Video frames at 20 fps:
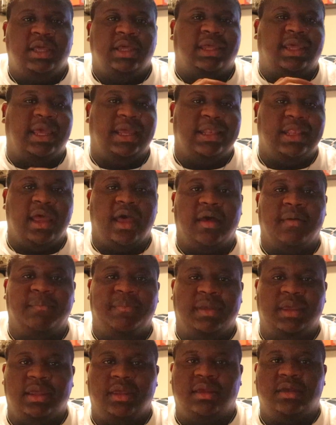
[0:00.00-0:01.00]
cannot
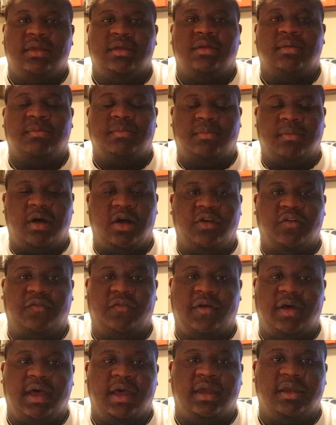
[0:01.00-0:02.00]
be
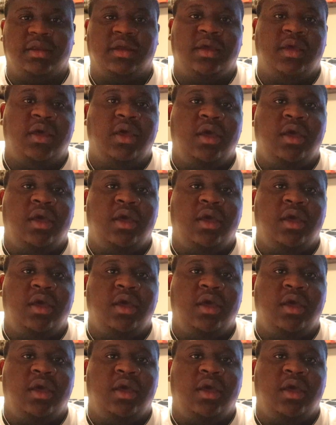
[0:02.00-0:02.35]
modified